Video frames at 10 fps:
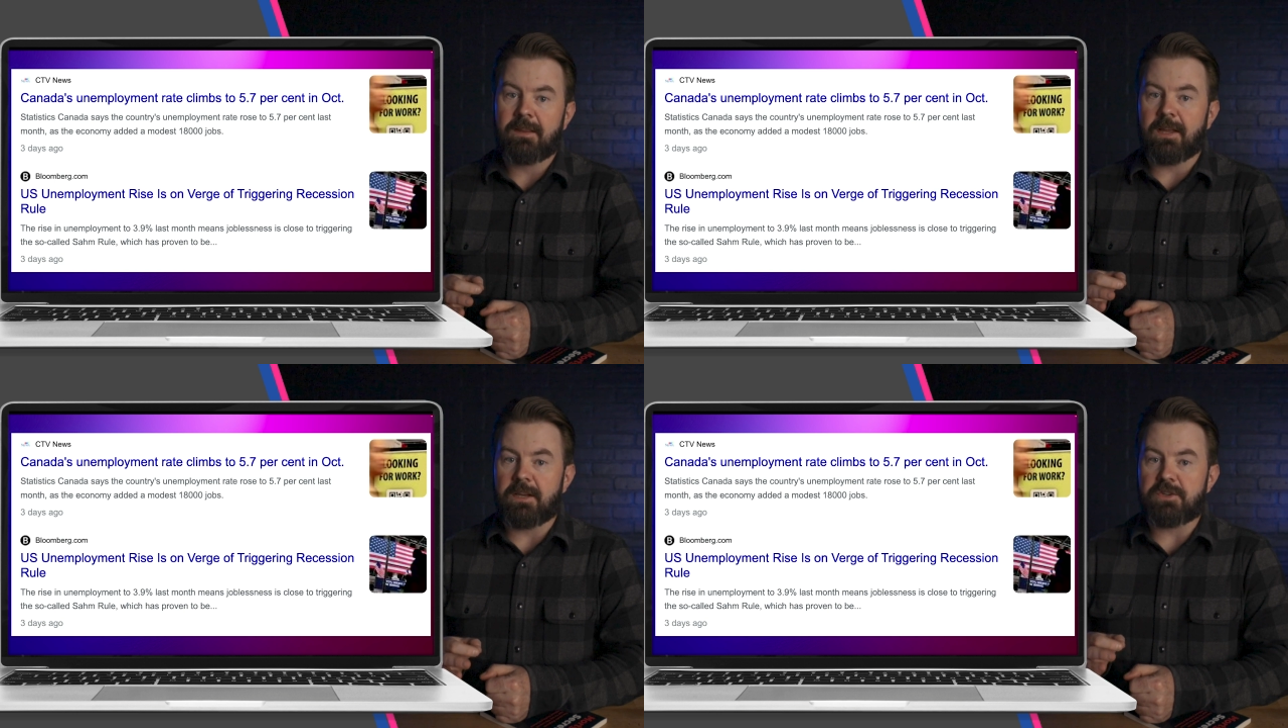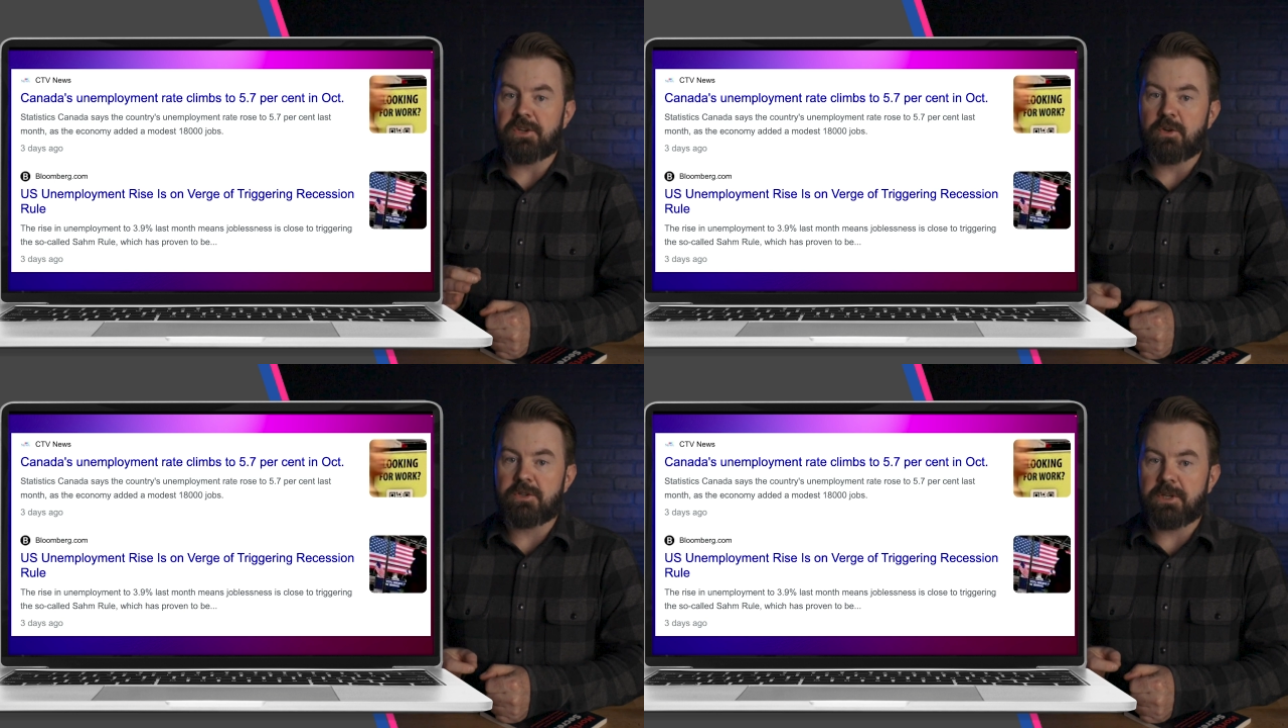that
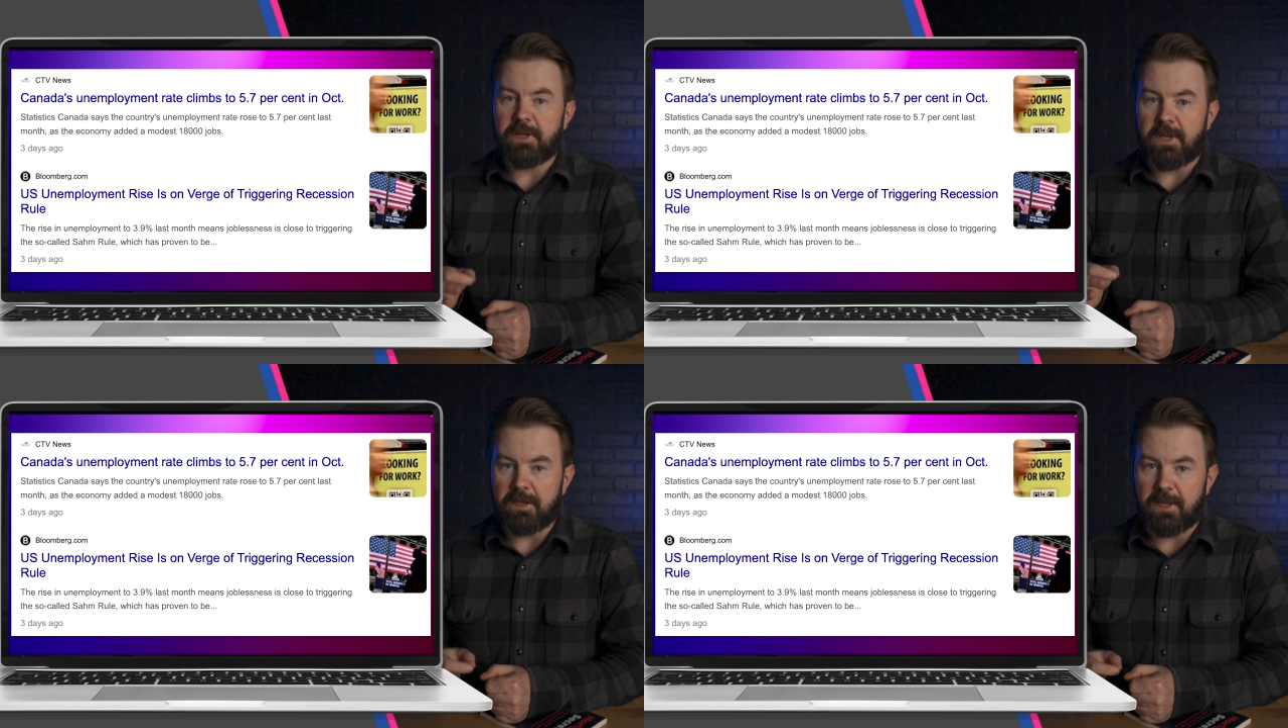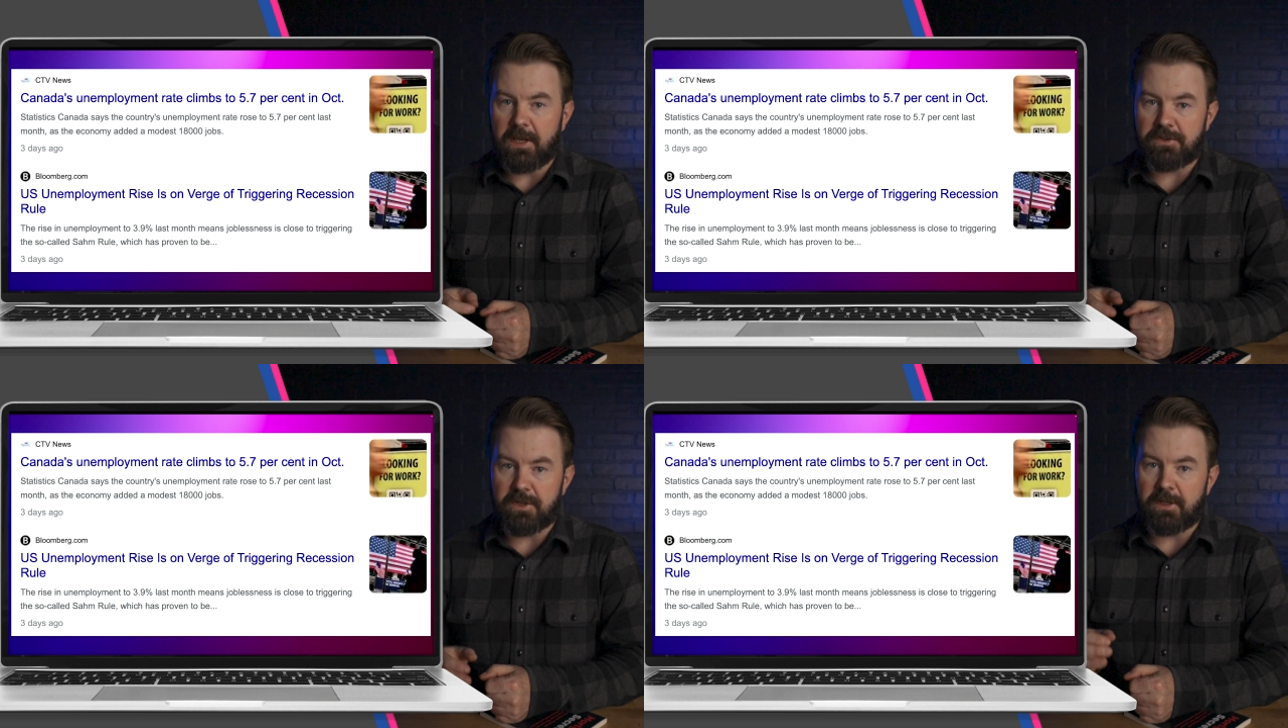is usually an
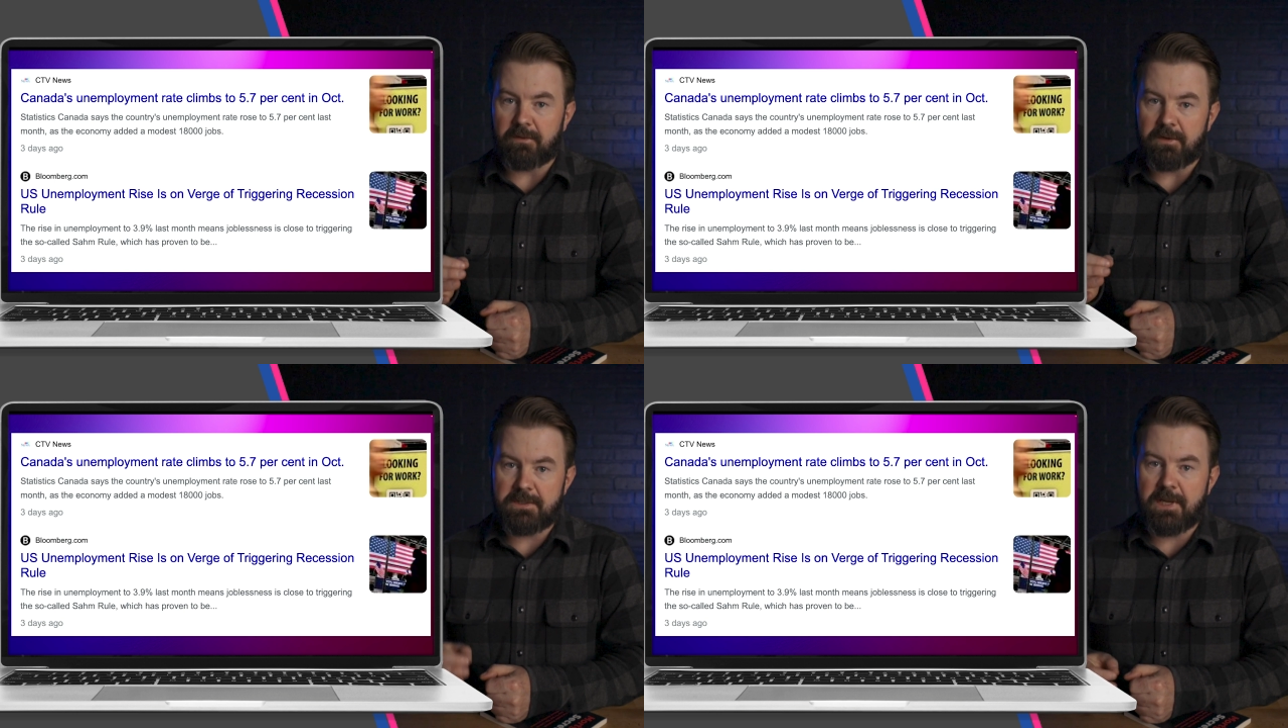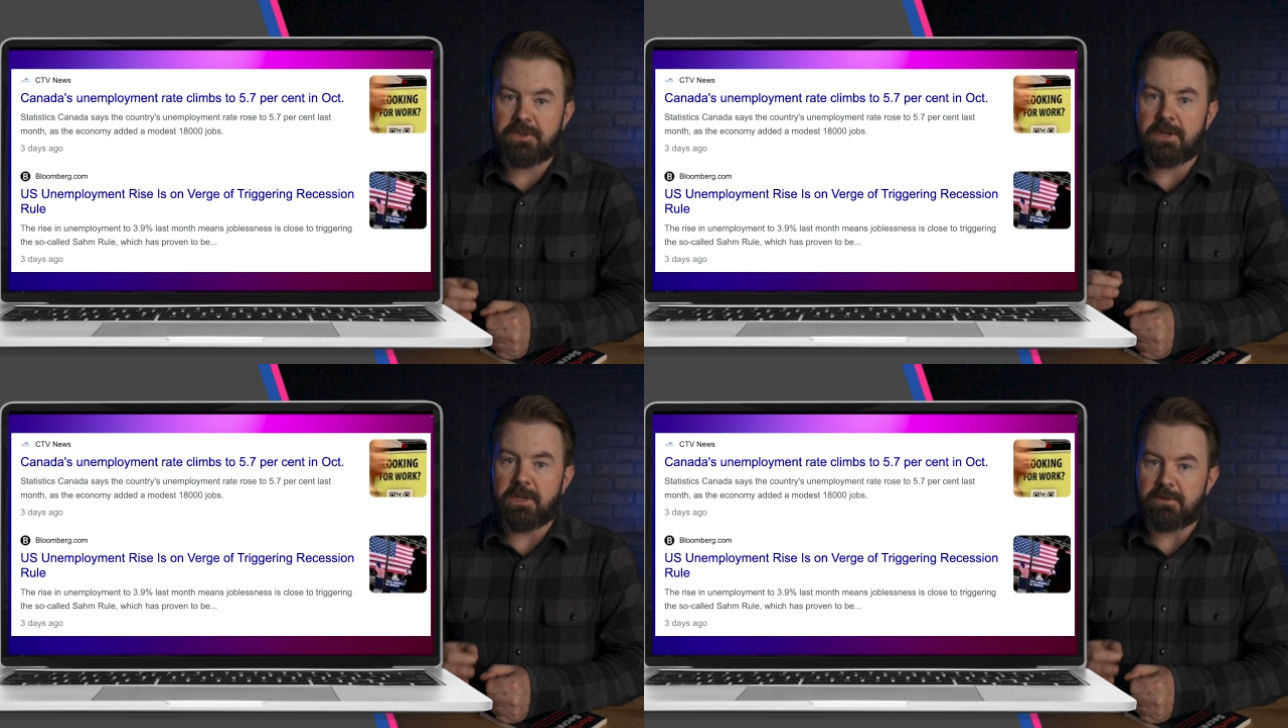indication that a
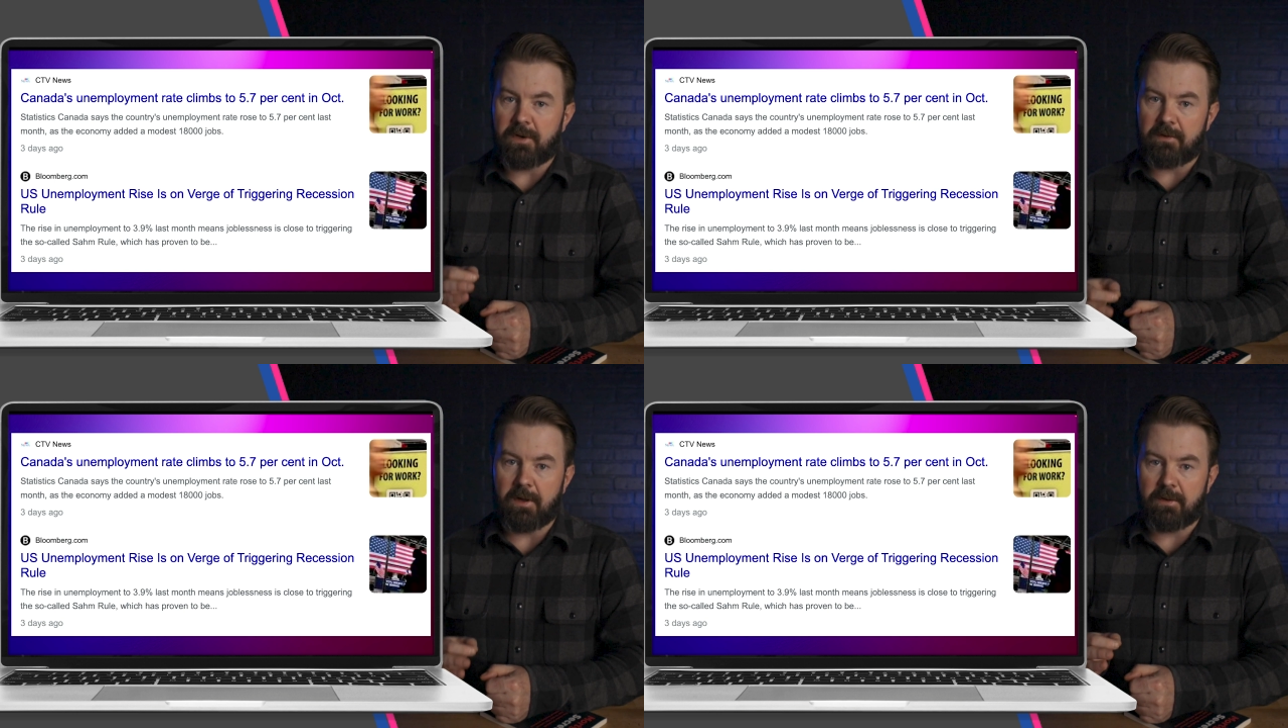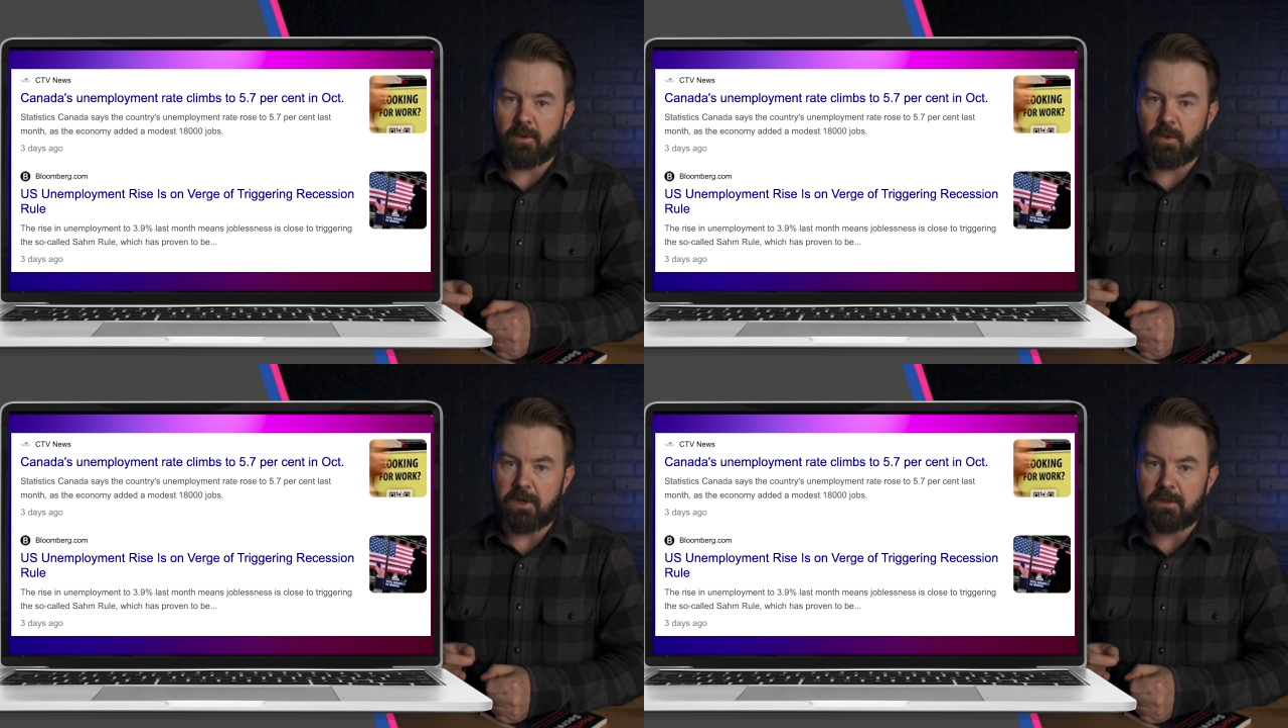recession is right around the
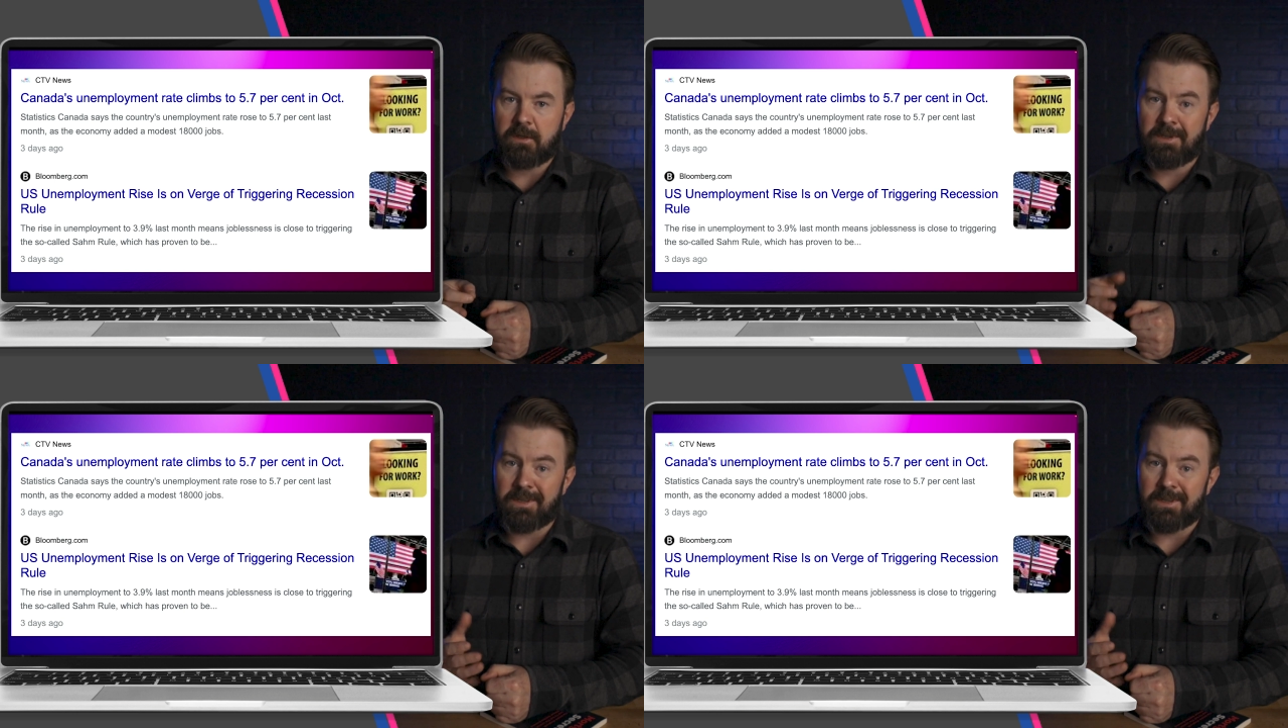corner.